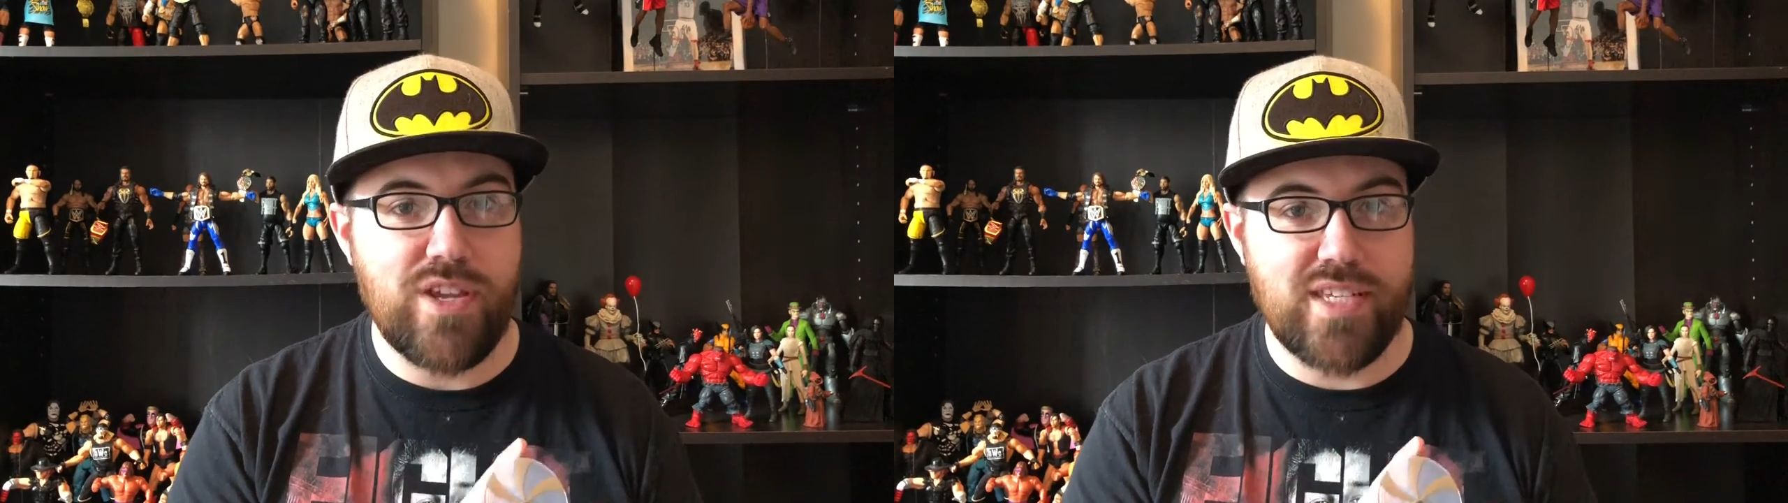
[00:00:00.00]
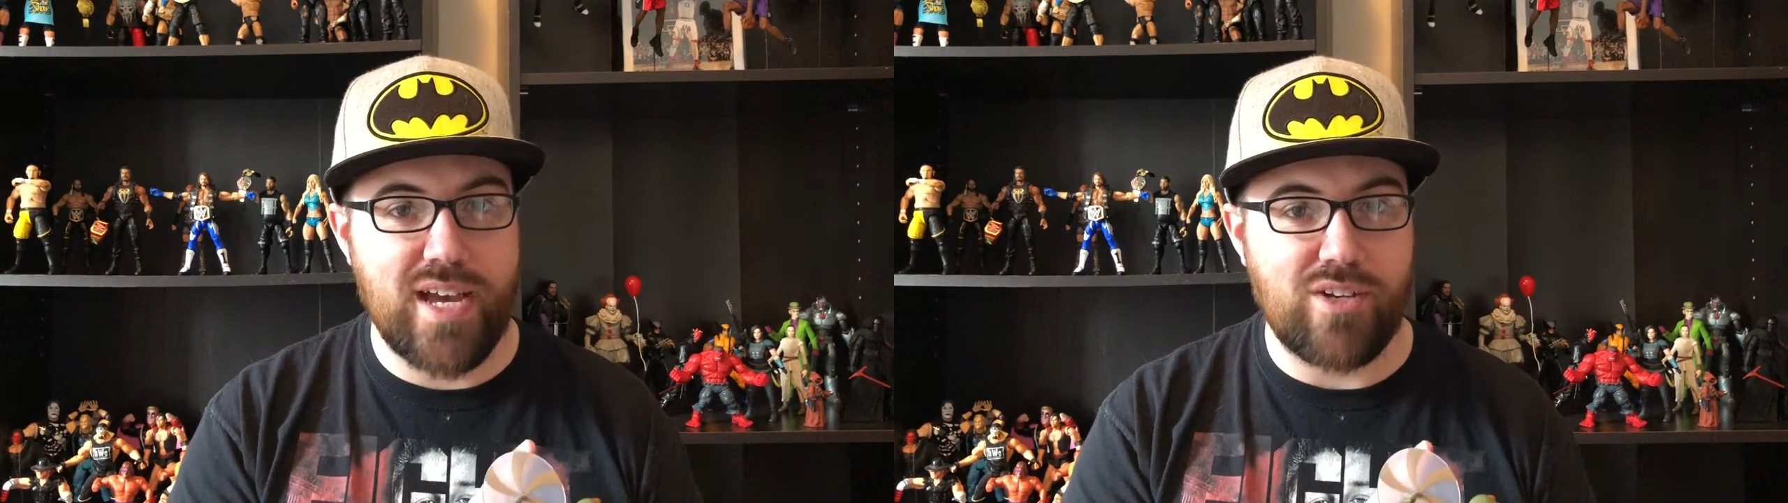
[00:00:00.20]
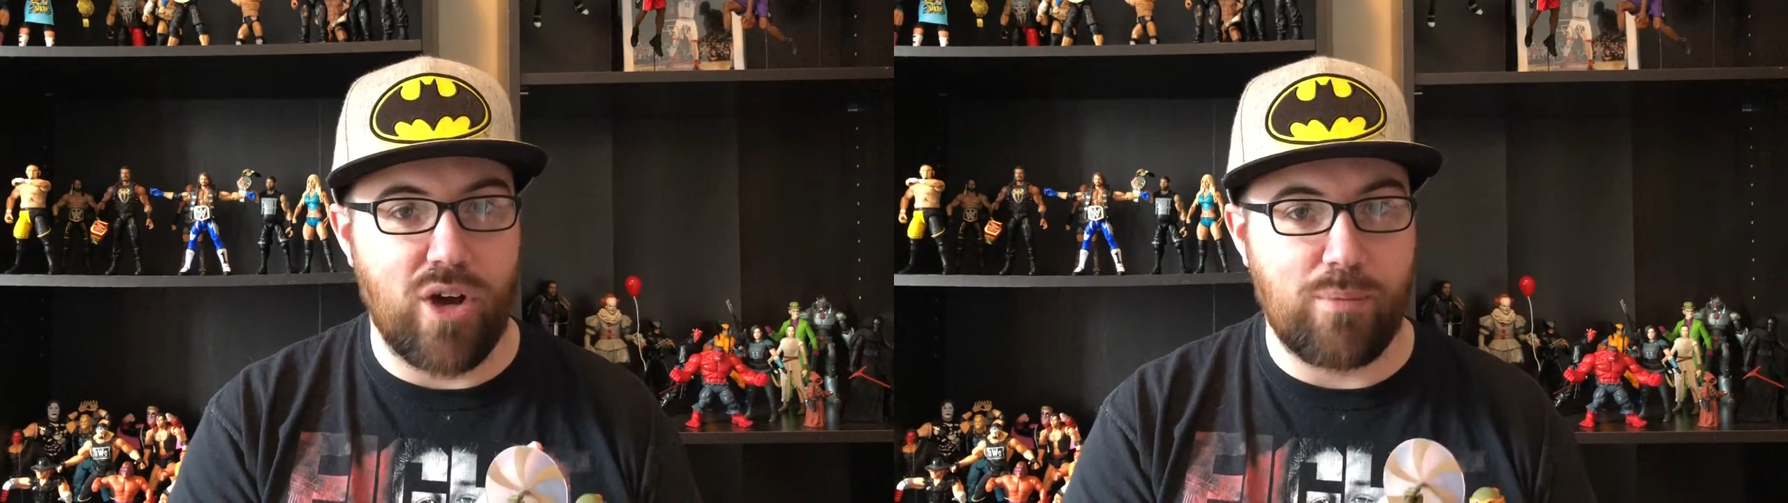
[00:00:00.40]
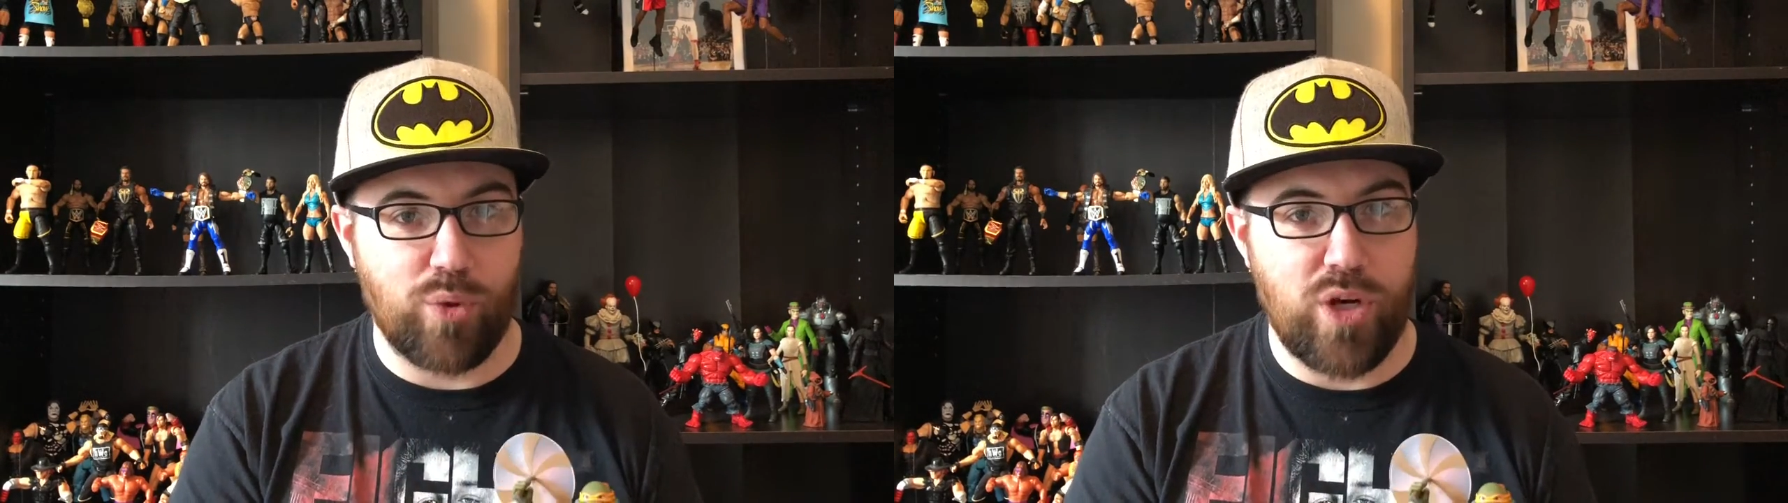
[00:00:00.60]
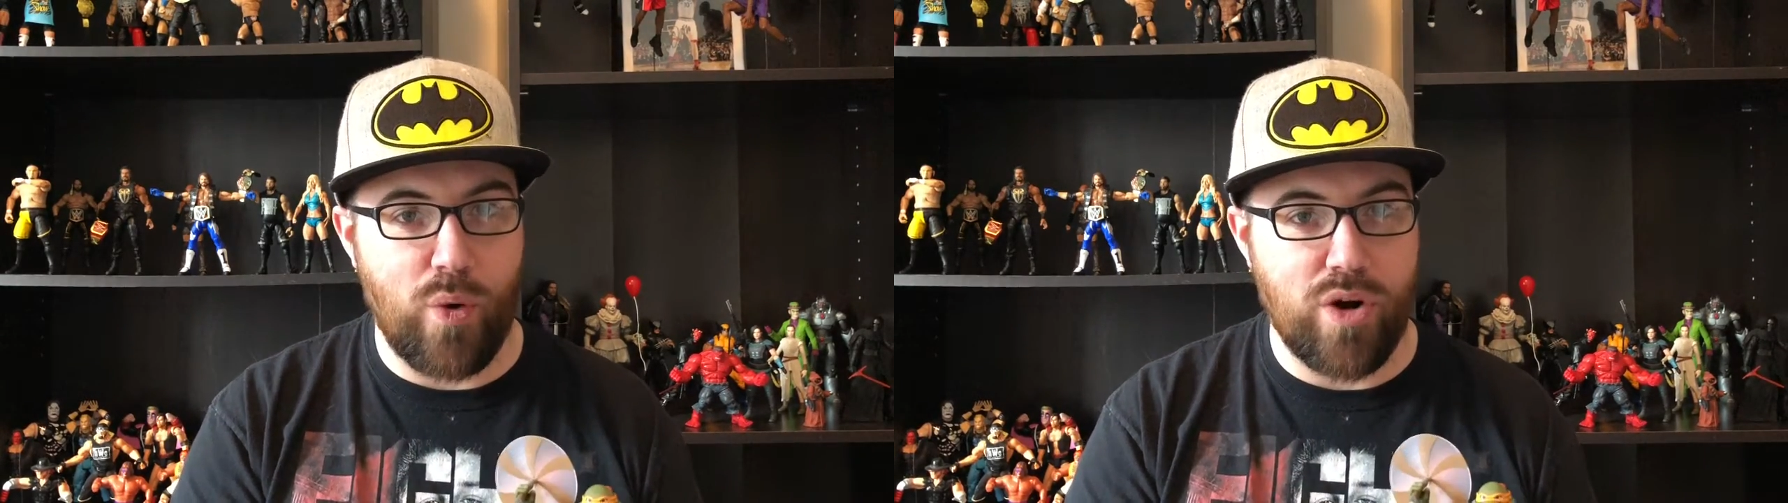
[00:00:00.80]
set on
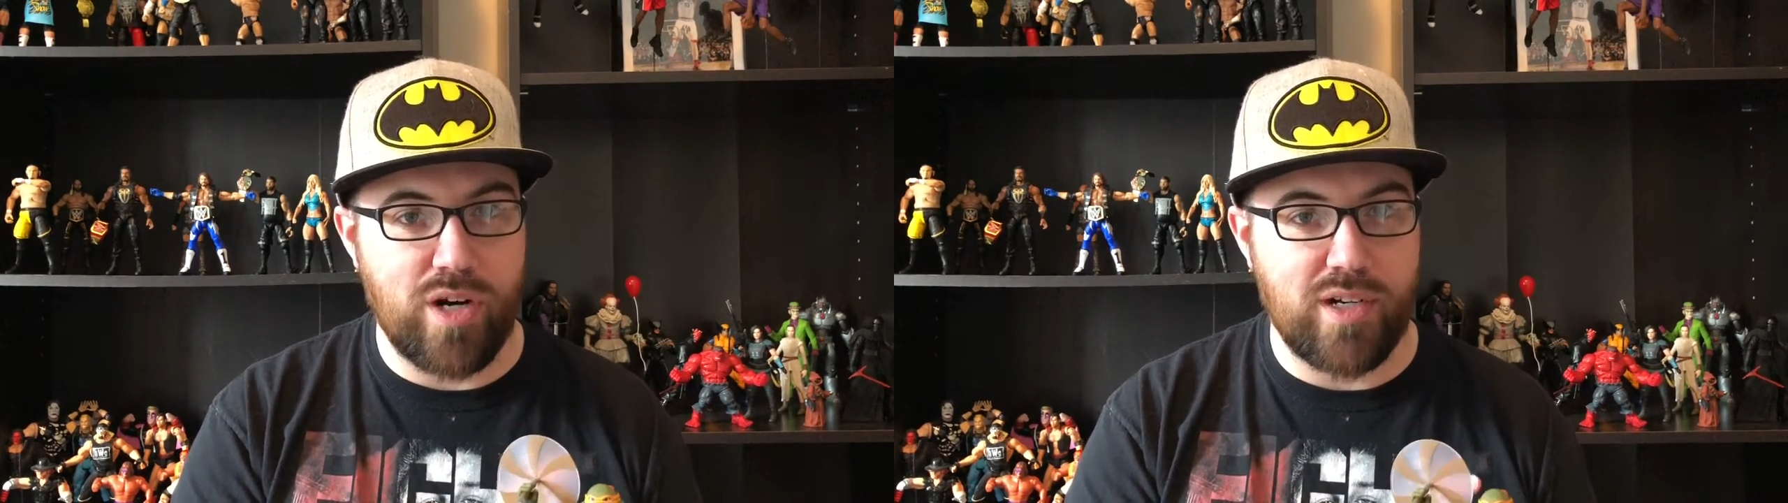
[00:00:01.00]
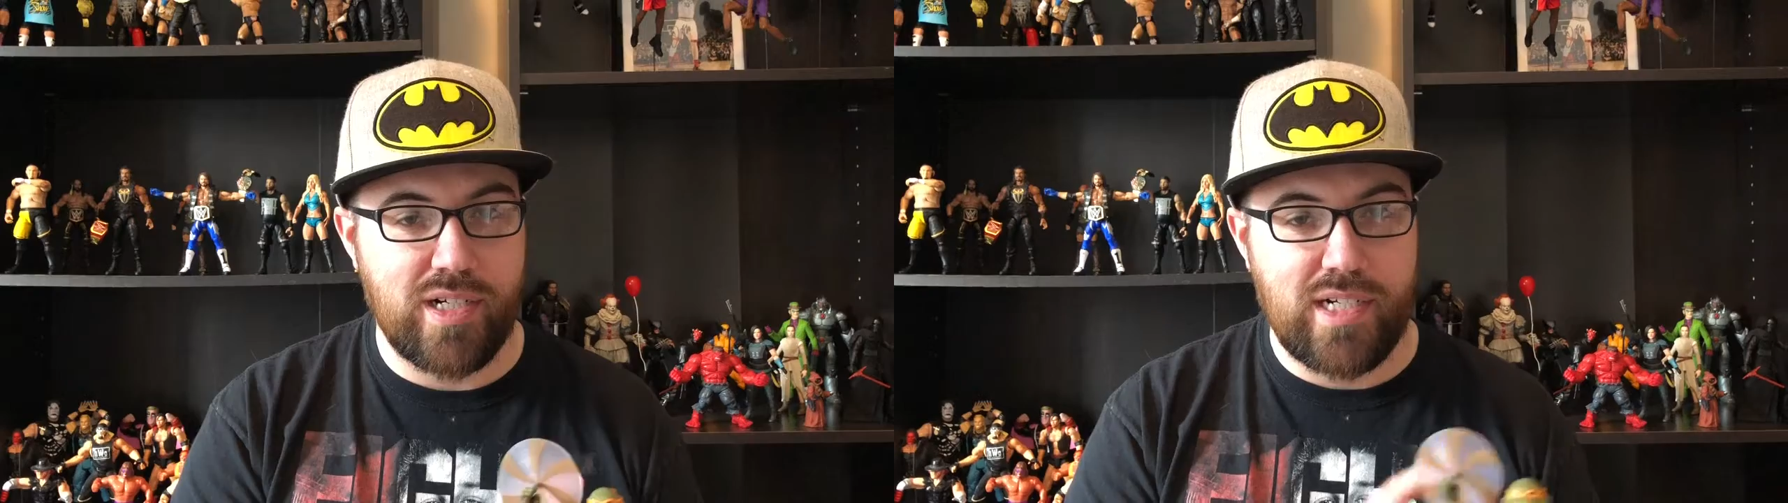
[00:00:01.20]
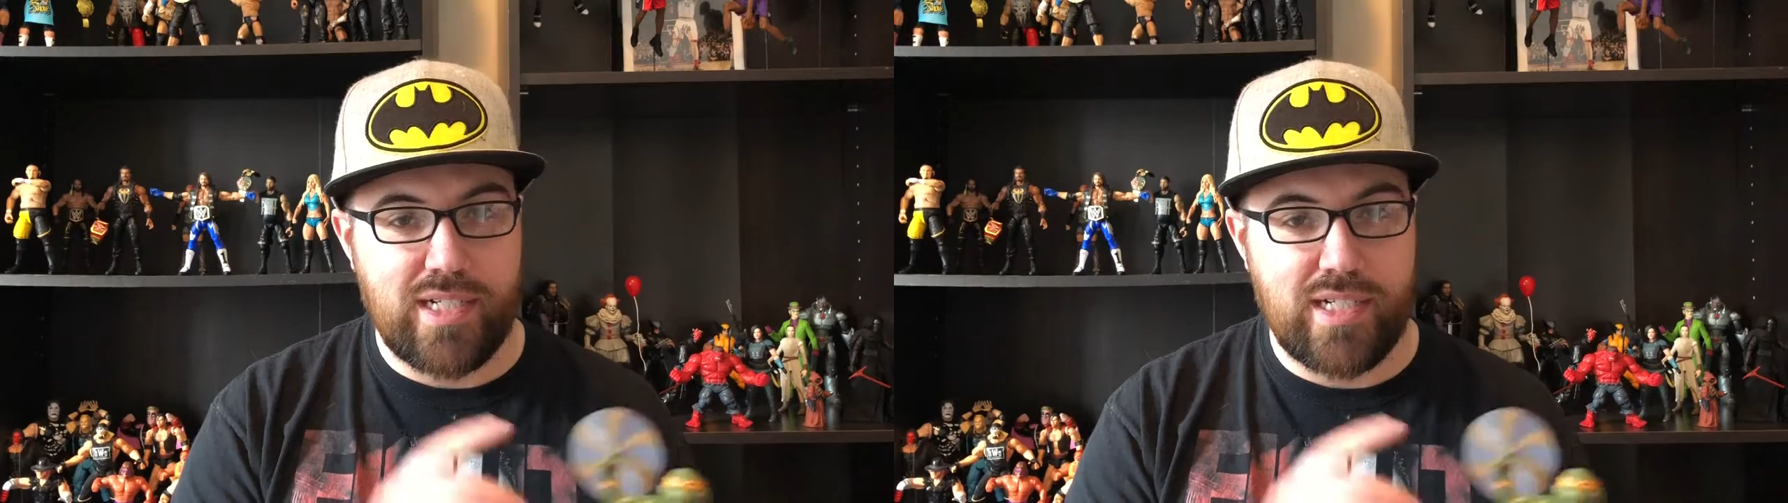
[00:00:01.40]
pre-order.